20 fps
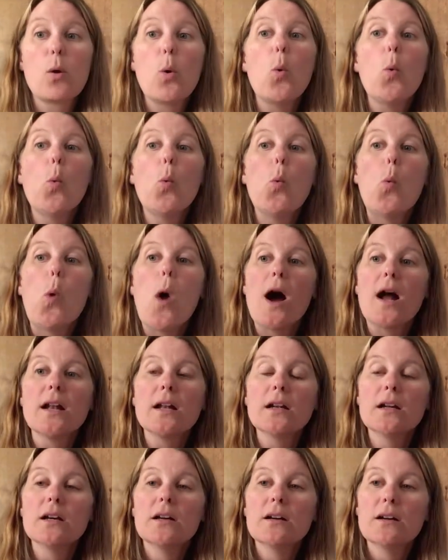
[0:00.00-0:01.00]

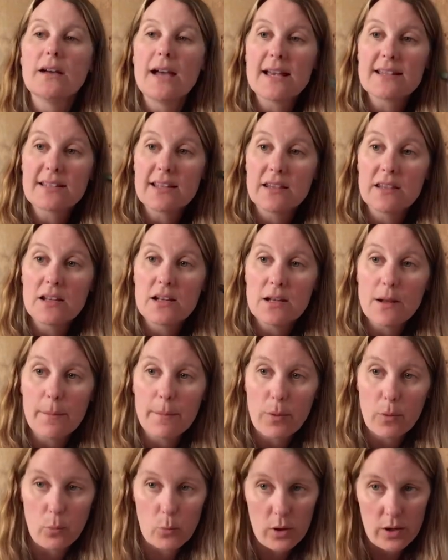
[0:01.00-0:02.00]
one, as in the
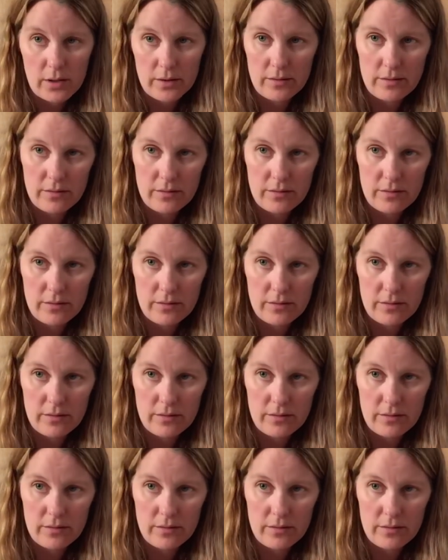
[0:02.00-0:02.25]
number 1?